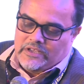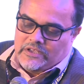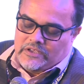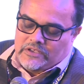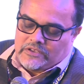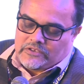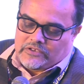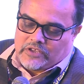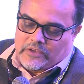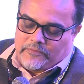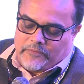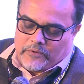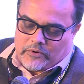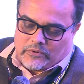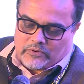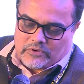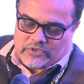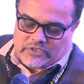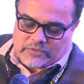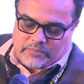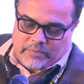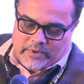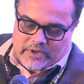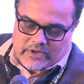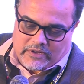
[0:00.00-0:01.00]
So if you could
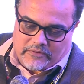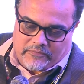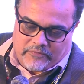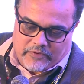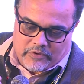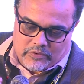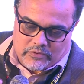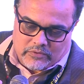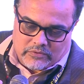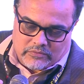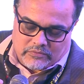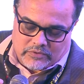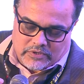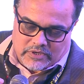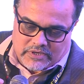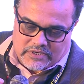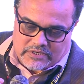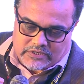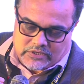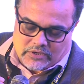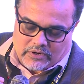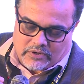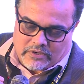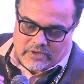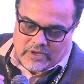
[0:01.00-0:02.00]
speak a few words
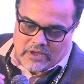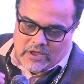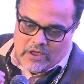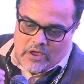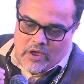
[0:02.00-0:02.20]
on